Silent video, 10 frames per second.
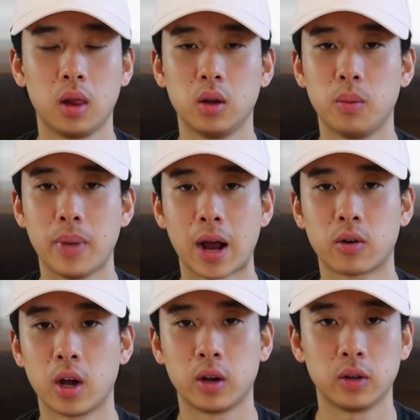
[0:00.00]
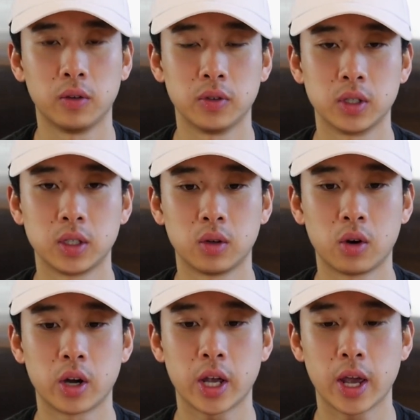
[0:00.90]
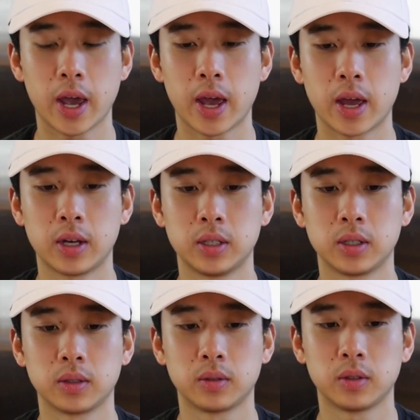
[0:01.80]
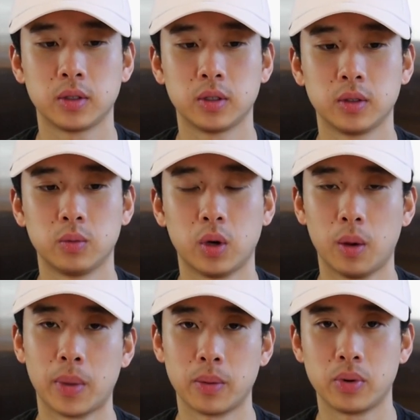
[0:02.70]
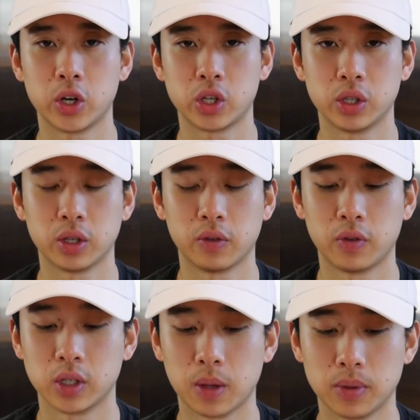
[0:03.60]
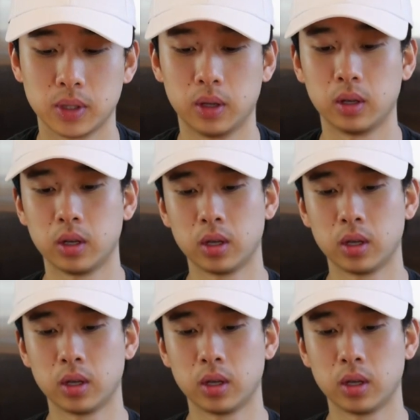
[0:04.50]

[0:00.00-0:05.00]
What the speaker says: little background of the story and my impressions on the first episode.